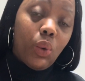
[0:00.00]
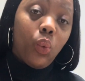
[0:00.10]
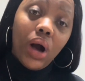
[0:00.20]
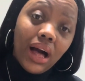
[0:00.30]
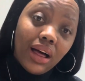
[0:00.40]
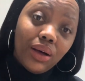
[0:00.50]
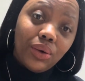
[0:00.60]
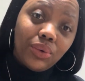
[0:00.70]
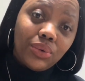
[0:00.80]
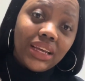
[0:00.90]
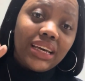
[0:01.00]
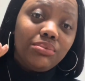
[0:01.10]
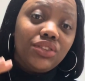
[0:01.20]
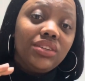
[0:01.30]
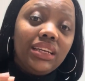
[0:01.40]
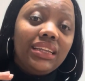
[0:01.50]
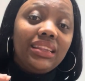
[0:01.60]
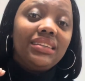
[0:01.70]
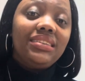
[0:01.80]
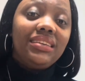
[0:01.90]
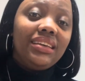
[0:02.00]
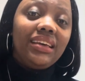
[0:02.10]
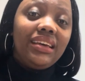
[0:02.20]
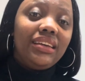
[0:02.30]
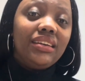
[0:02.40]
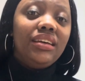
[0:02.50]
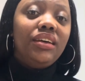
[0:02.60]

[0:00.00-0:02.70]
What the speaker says: Wow, I'm just gonna let that sink in